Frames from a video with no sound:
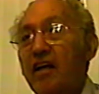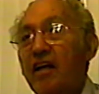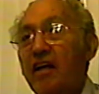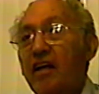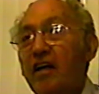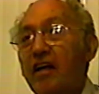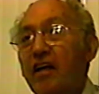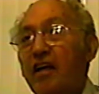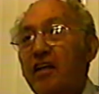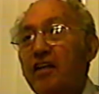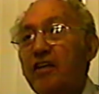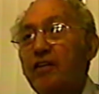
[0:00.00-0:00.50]

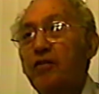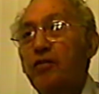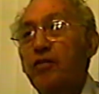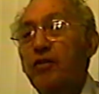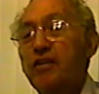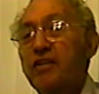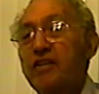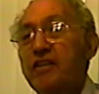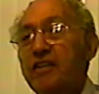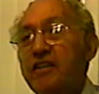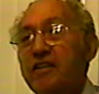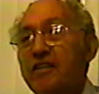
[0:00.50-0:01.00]

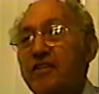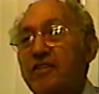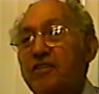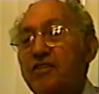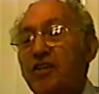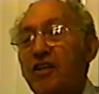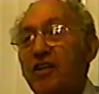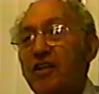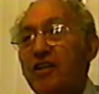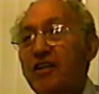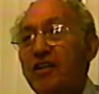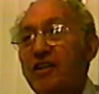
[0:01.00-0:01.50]
there's
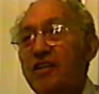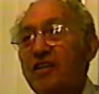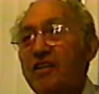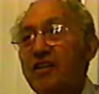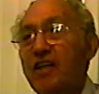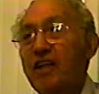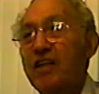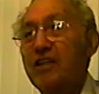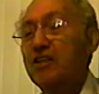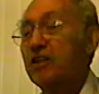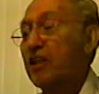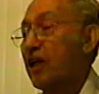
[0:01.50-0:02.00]
El
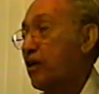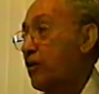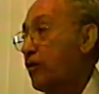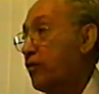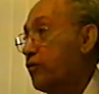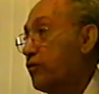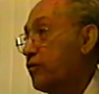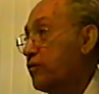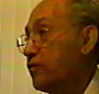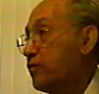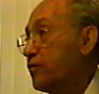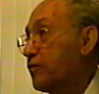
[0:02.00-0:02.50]
Talón,
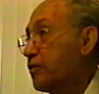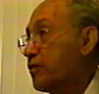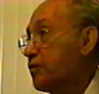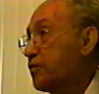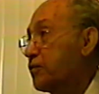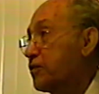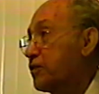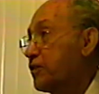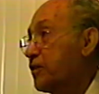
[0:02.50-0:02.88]
who's,